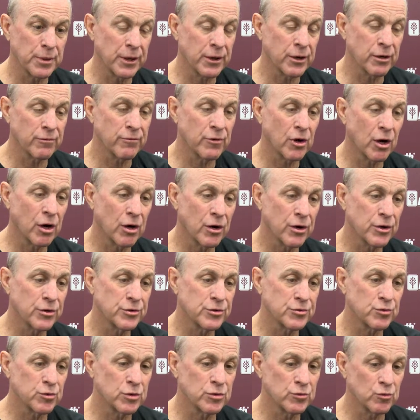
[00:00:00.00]
pair of
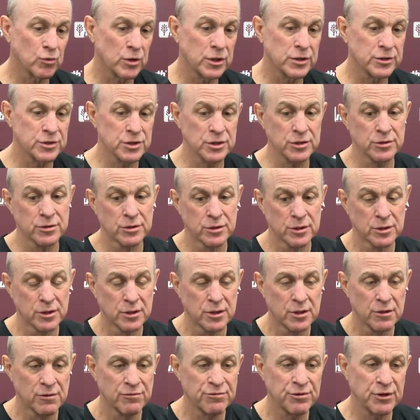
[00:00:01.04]
guards. One's a
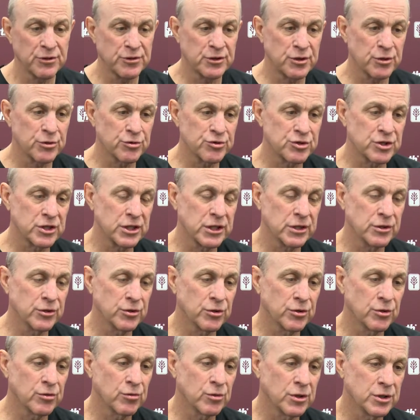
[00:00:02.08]
fifth-year
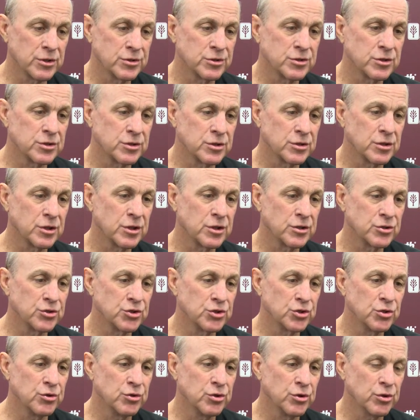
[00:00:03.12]
senior, one's a
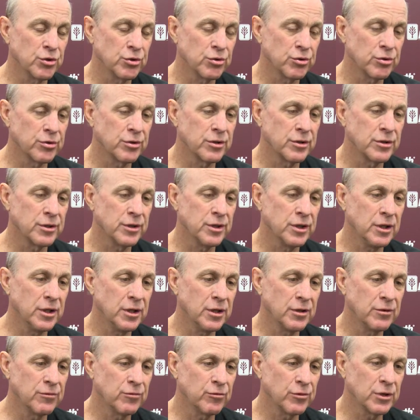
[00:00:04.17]
junior,
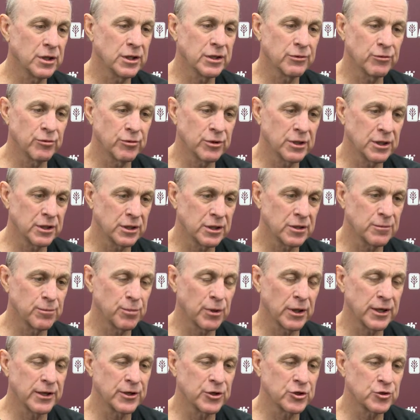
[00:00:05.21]
and really, really good
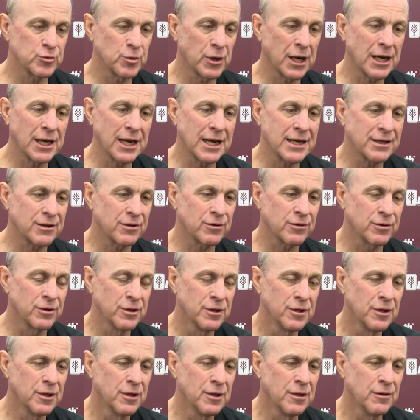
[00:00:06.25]
players. But I like their,
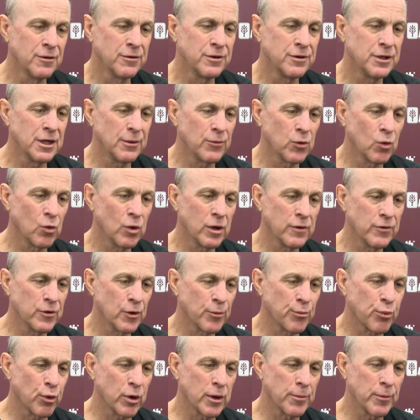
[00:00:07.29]
number one, their
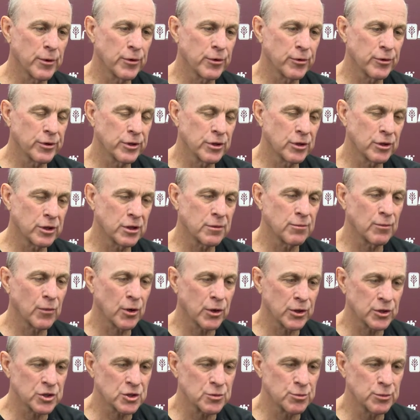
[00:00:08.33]
perimeter. You look at
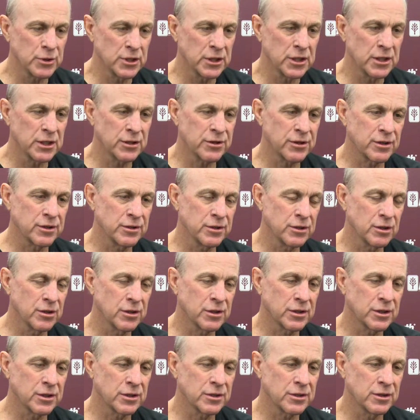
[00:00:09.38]
Mark Smith, and you
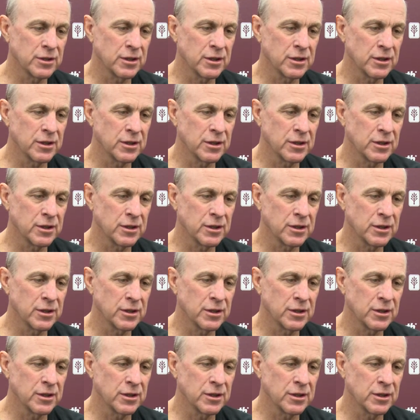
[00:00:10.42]
look at,